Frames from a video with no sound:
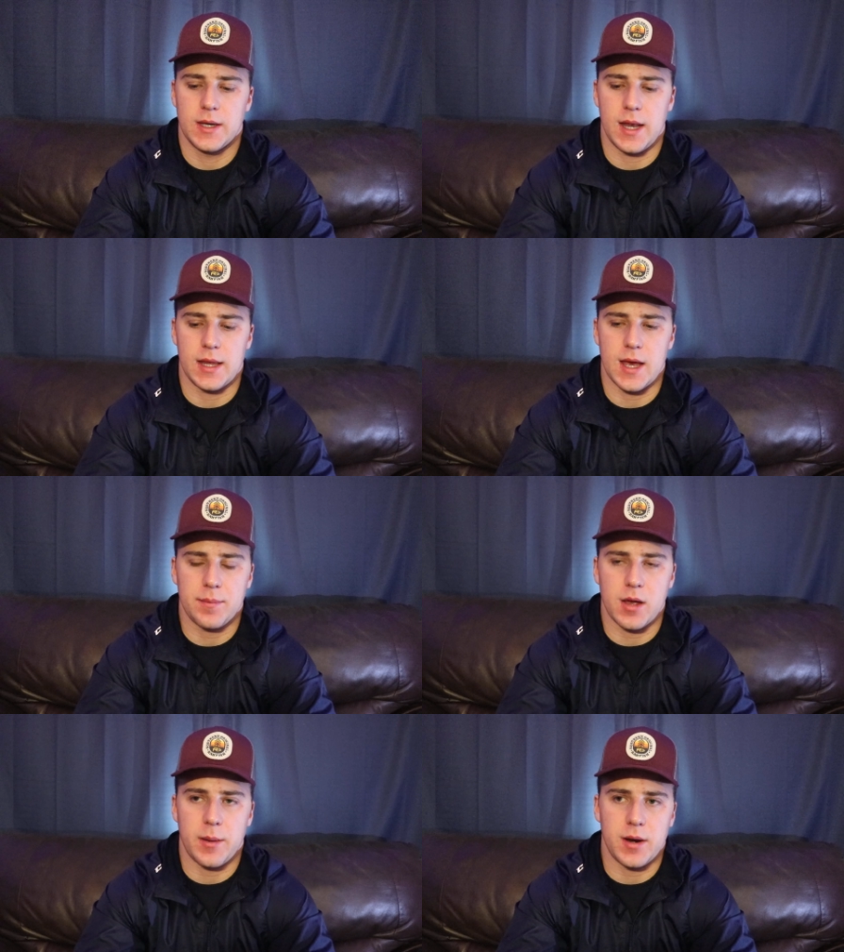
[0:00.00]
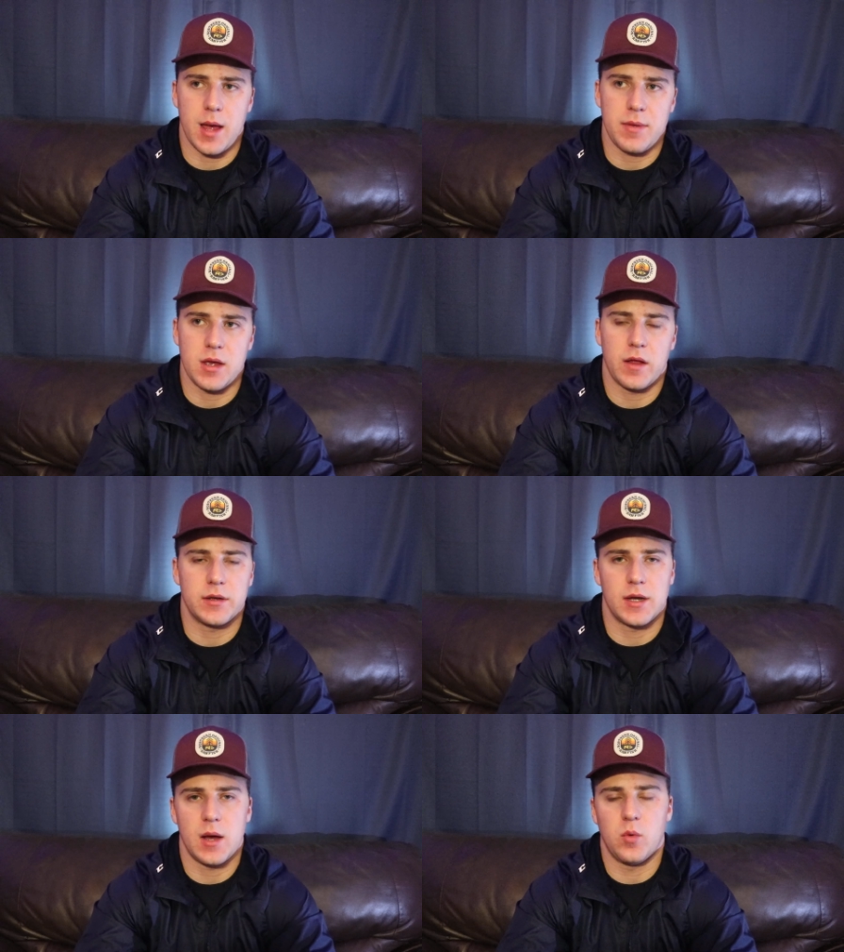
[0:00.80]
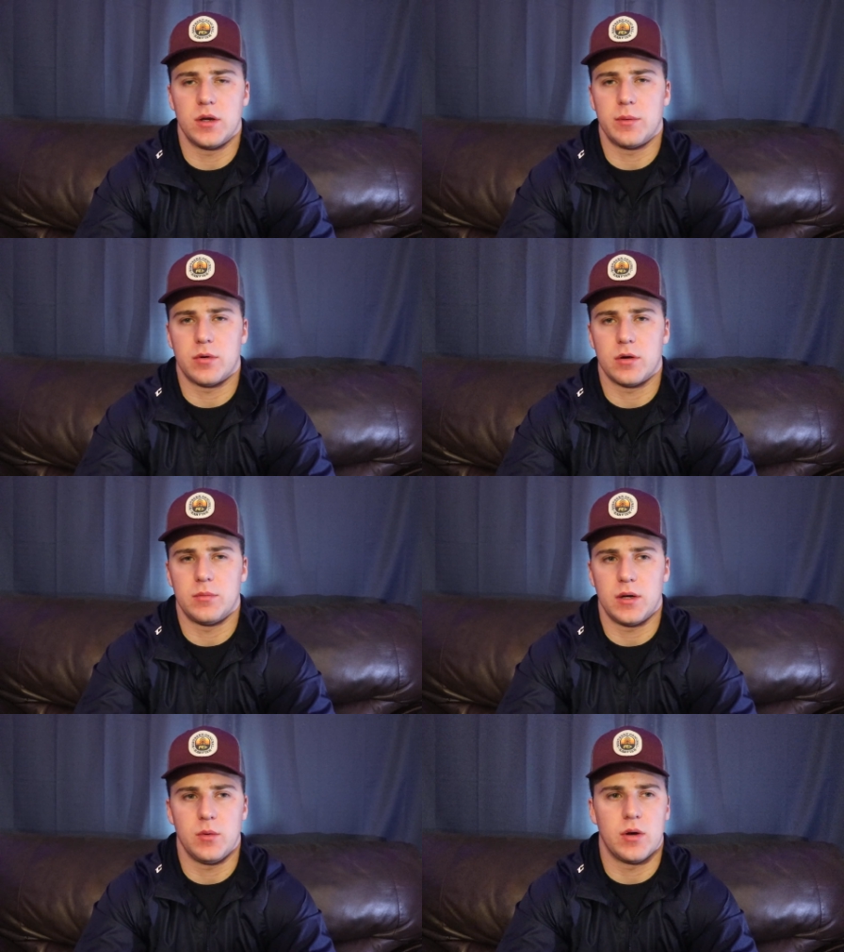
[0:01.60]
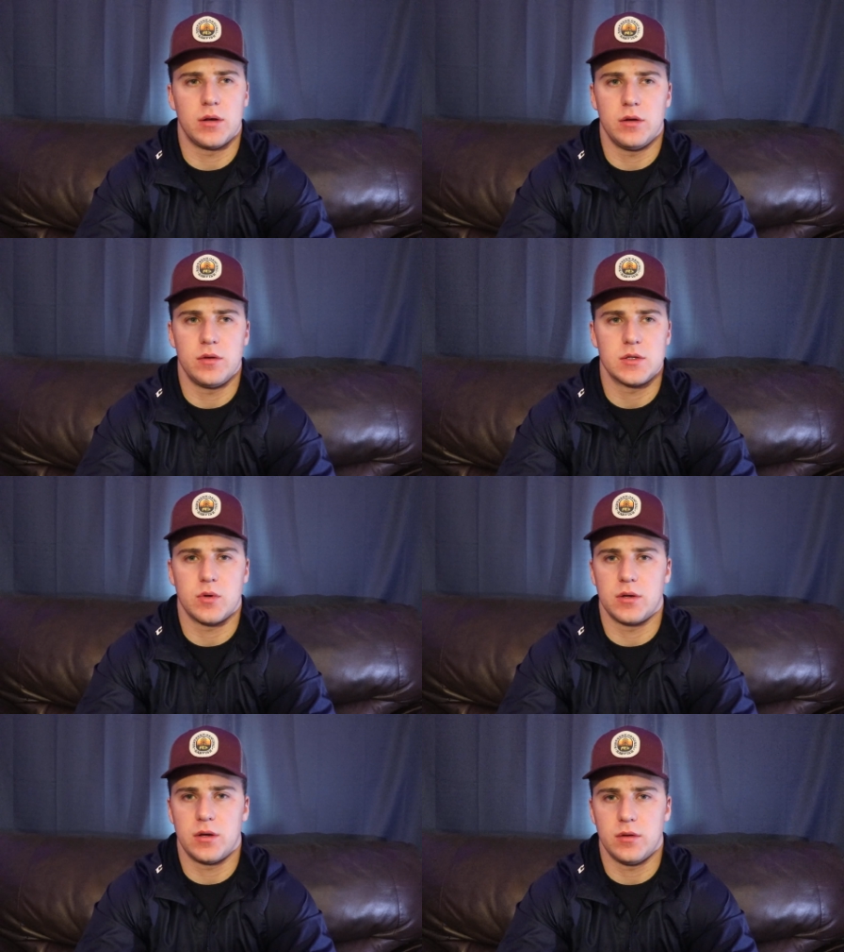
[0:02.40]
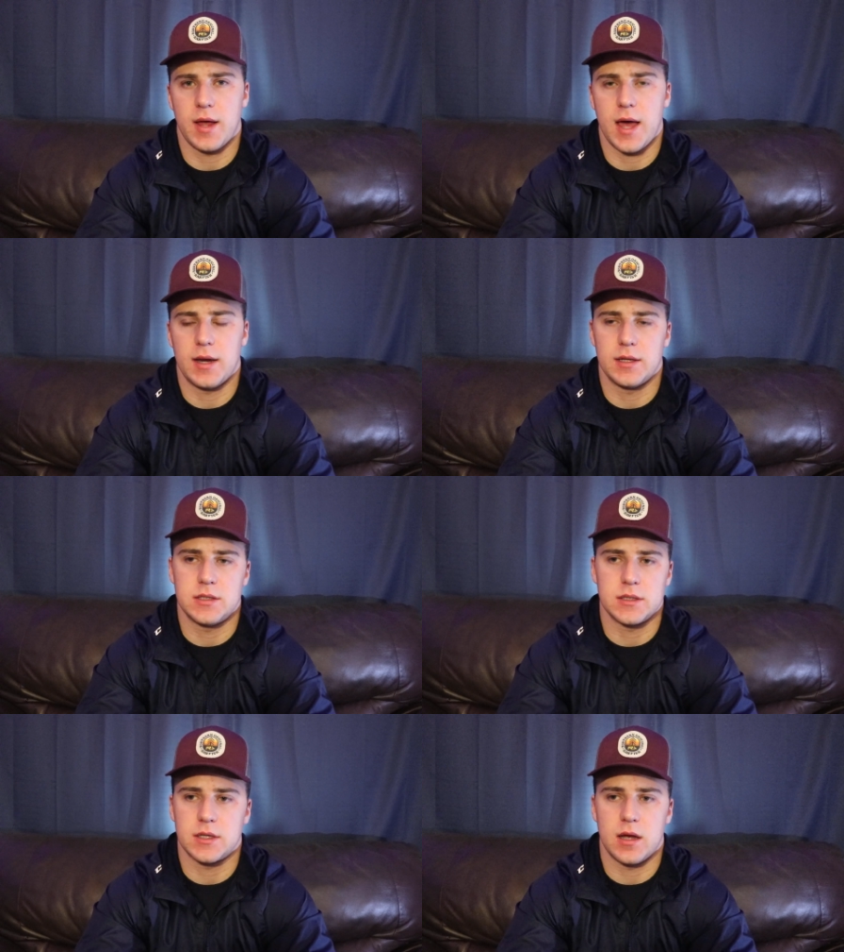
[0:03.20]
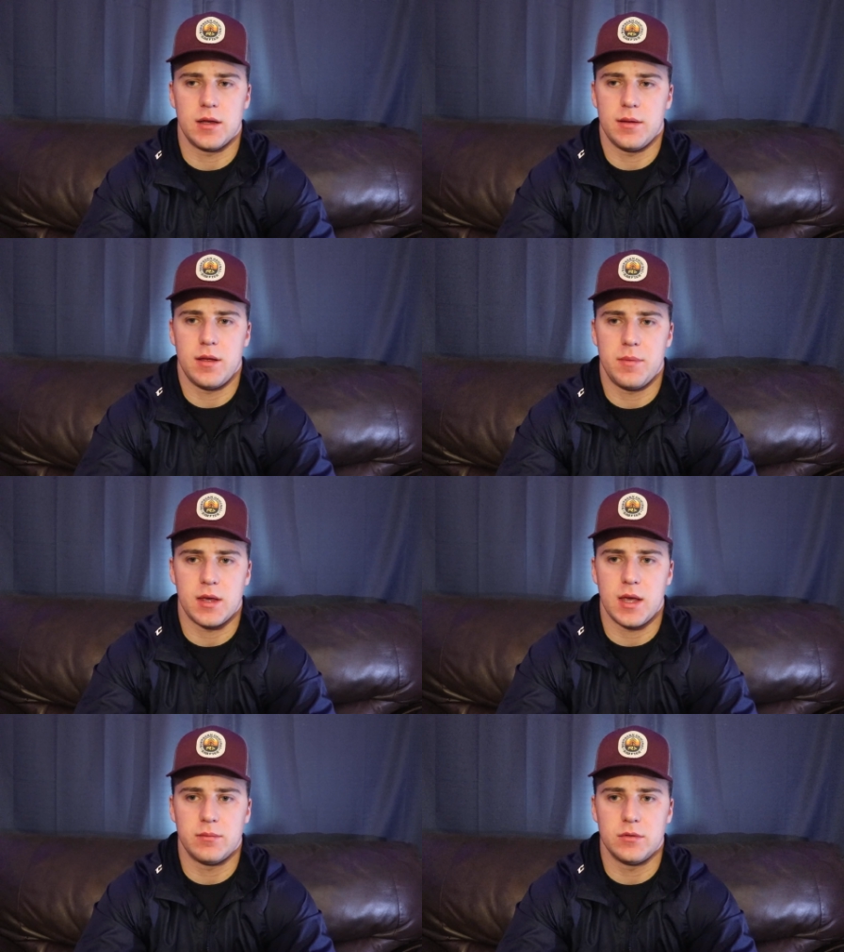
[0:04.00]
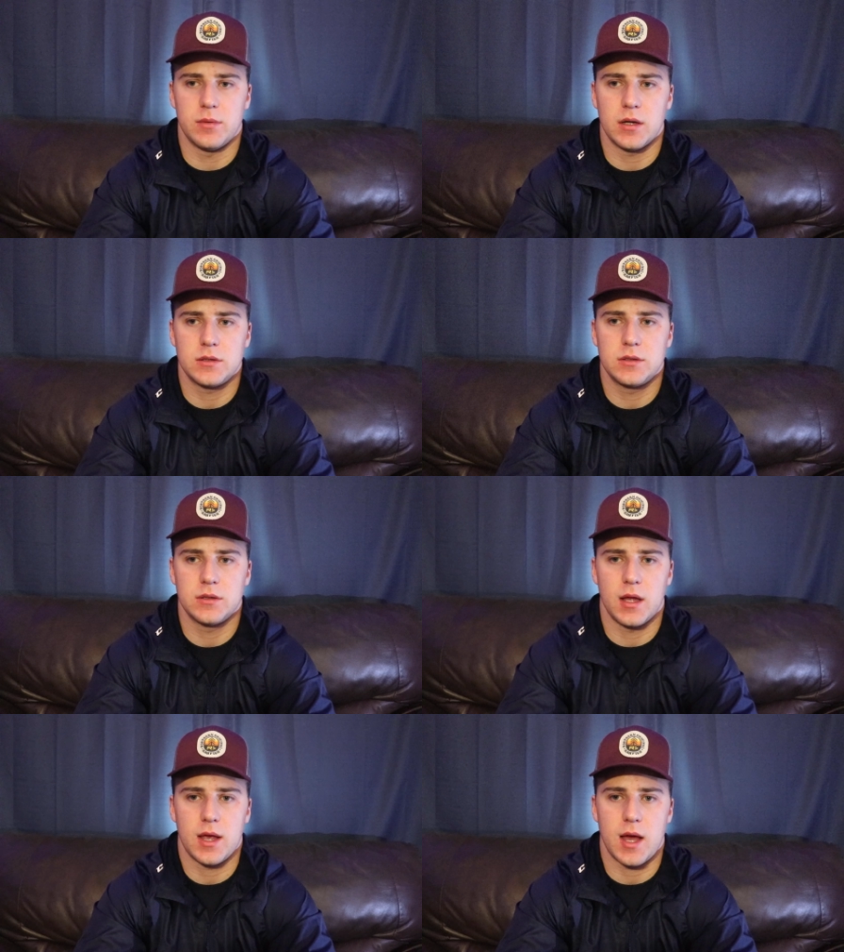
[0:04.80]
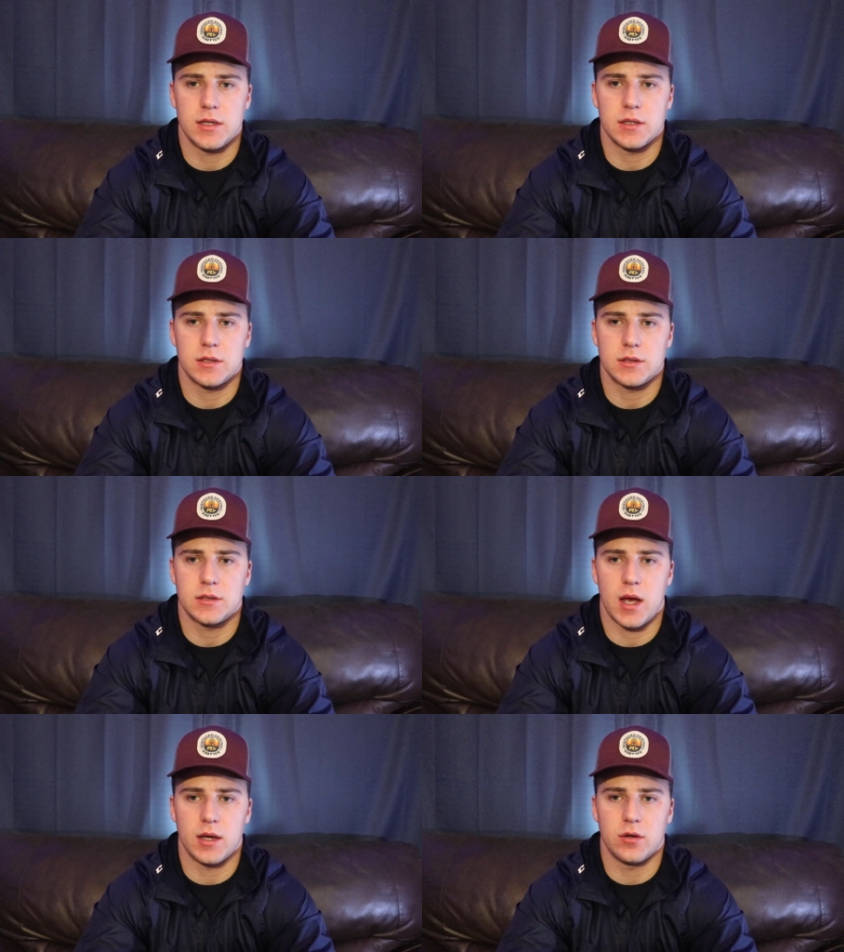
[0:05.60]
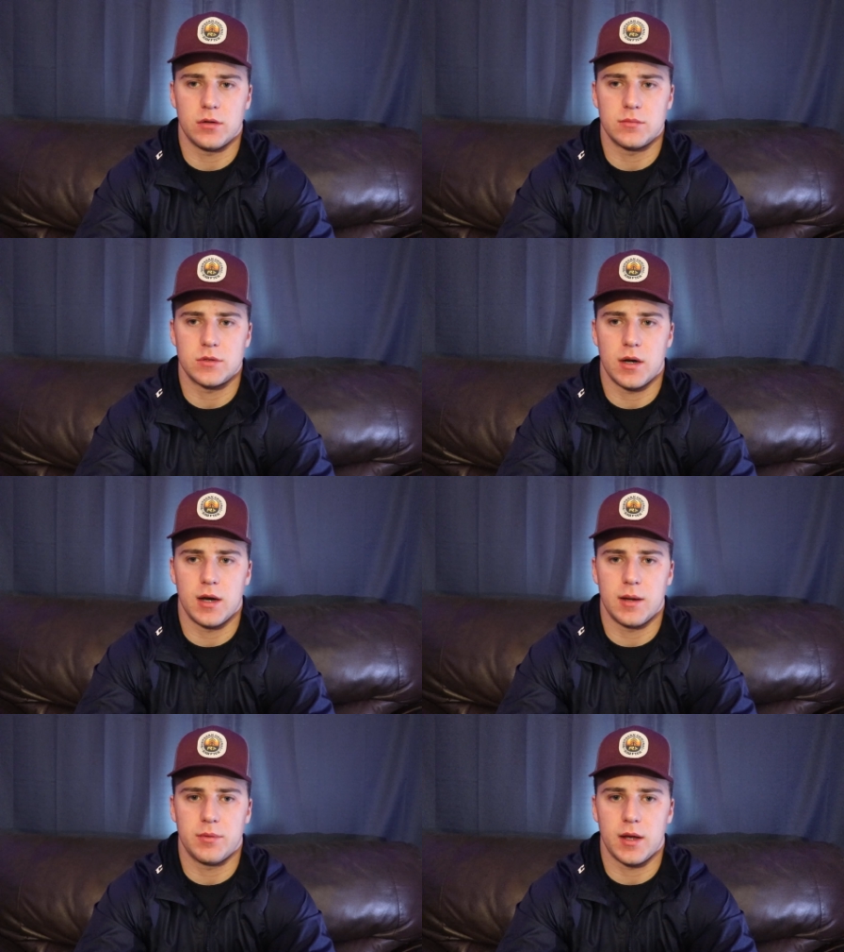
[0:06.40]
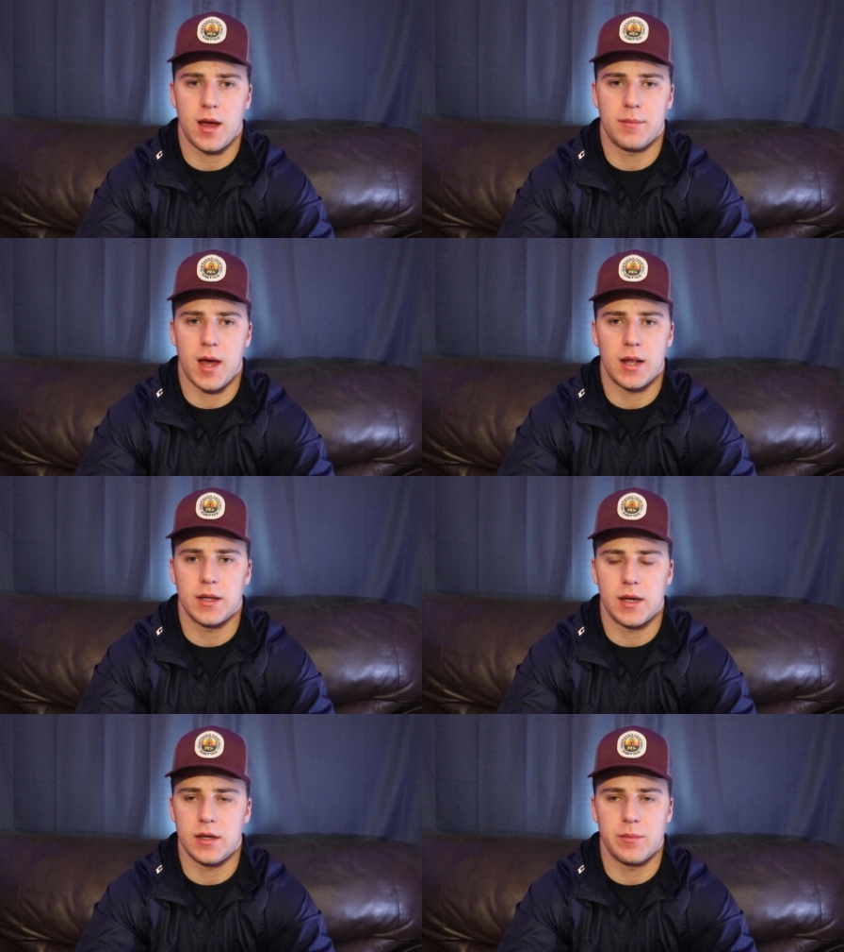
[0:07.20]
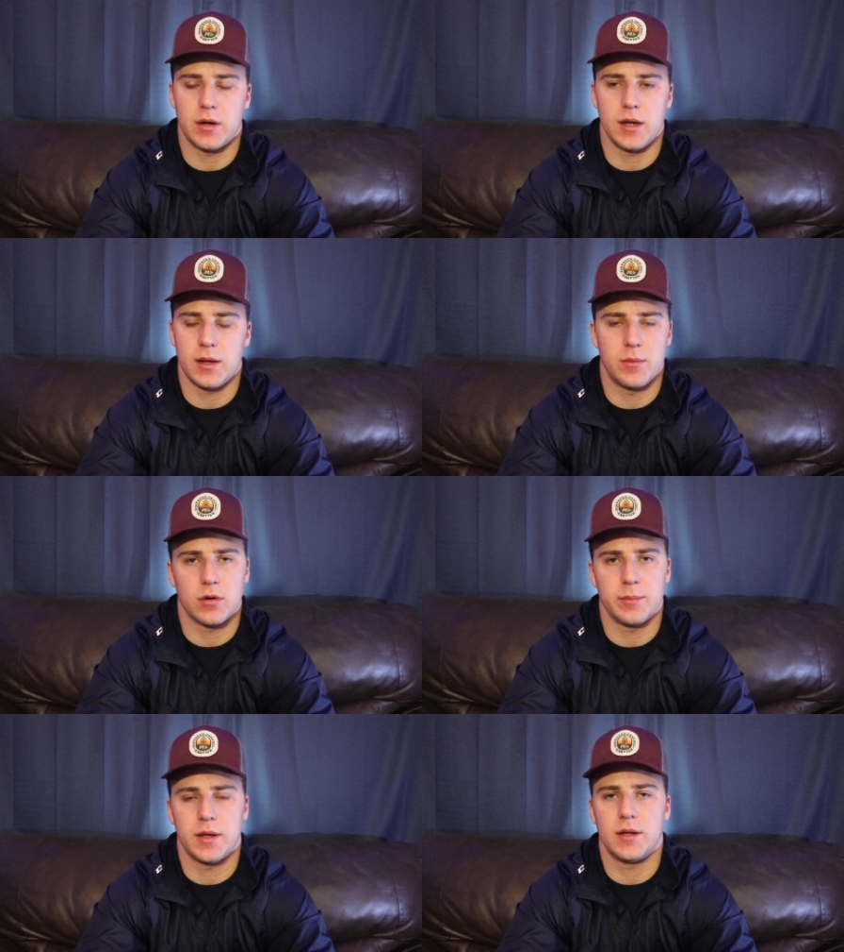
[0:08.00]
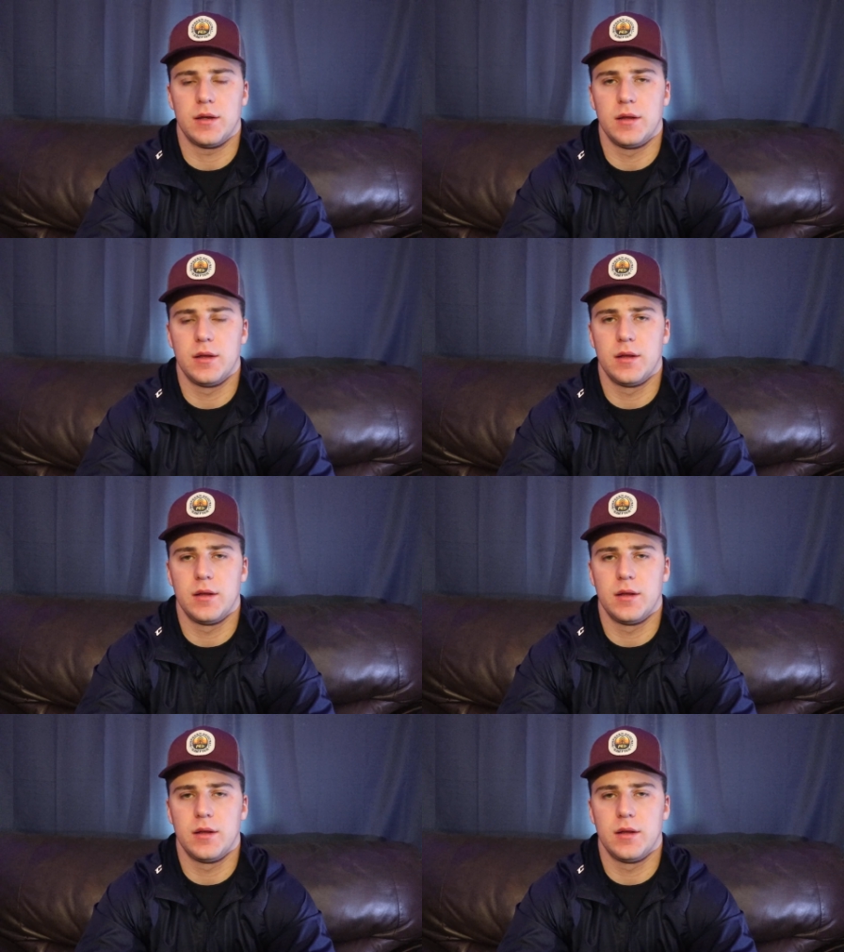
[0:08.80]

And he kept coming at me all the time, wanting to borrow money, wanting to do this, wanting to do that. And it just got, it became too much. Like, I told him straight up, like, I'm not lending you money anymore, man.